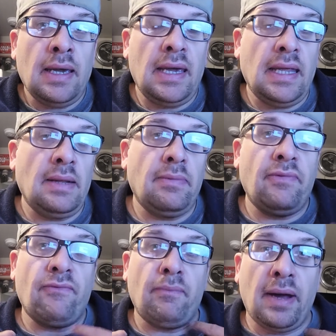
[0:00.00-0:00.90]

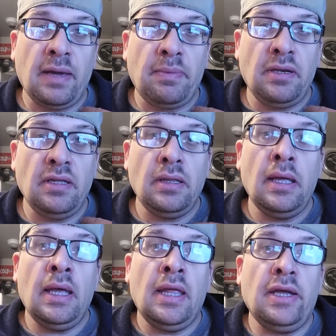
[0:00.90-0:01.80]
And my
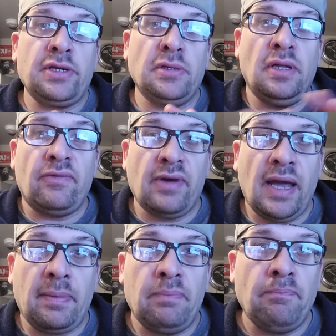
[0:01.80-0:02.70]
opinion, it should never
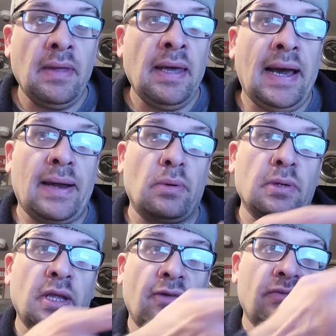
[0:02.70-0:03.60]
happen. I
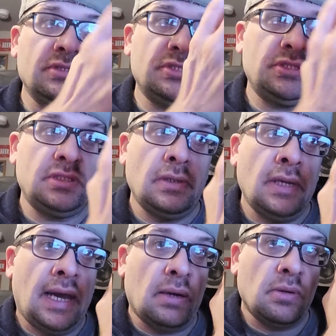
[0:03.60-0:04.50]
don't care if
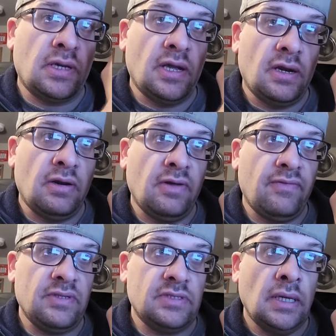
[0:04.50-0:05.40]

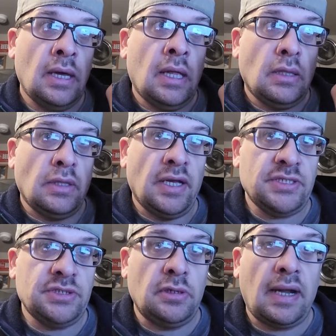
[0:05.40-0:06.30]
it's
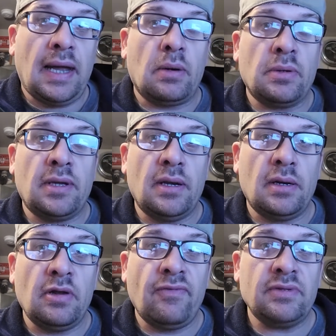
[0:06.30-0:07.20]
Lesnar. I don't
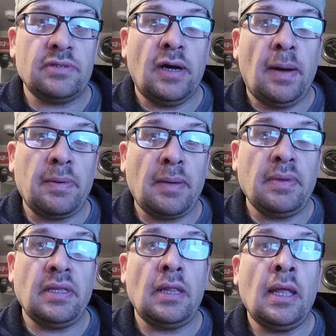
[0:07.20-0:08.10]
care if it's an
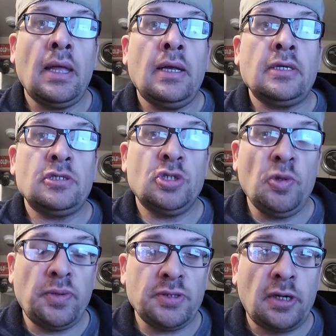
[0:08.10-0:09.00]
upcoming
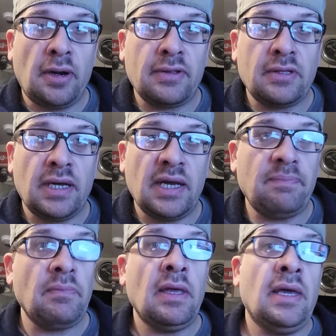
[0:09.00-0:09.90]
superstar at the
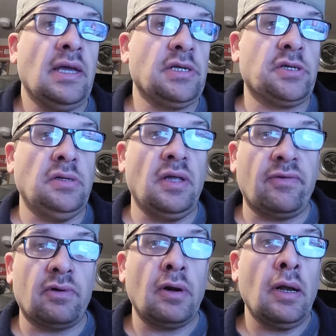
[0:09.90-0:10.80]
time. It should
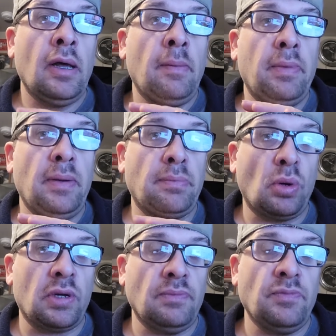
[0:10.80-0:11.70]
never been
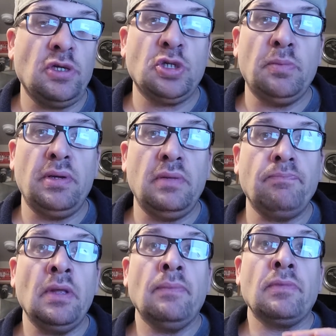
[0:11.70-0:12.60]
broken. He should have
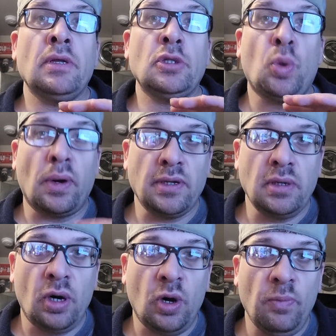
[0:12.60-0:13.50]
been
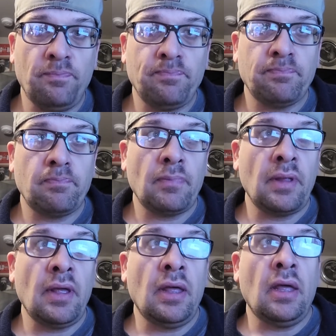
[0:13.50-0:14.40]
20-0,
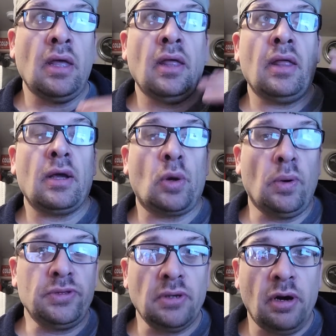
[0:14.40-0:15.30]

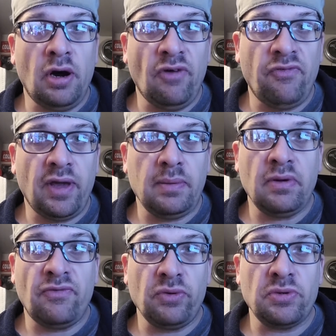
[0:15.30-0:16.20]
going to the Hall of Fame
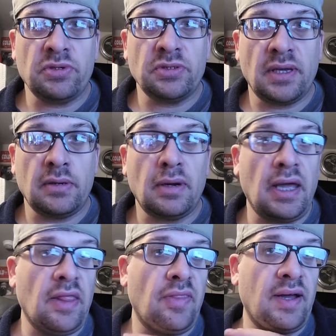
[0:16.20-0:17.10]
a few years later,
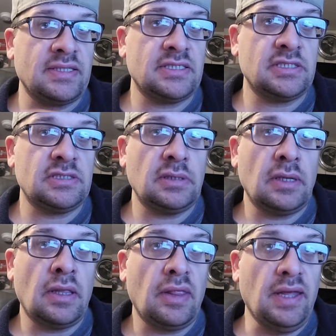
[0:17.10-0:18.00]
and that's
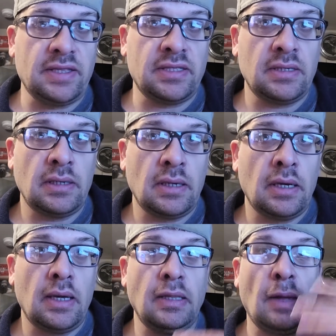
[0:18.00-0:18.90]
it.
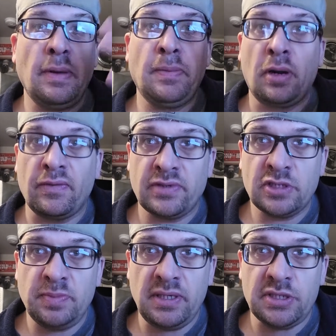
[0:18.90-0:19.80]
And that'd be part of
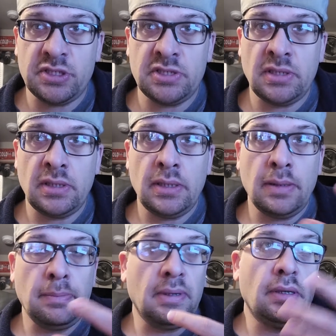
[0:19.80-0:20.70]
his speech.
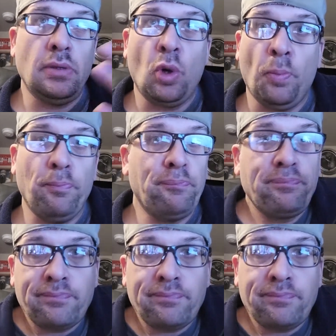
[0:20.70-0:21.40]
But nope.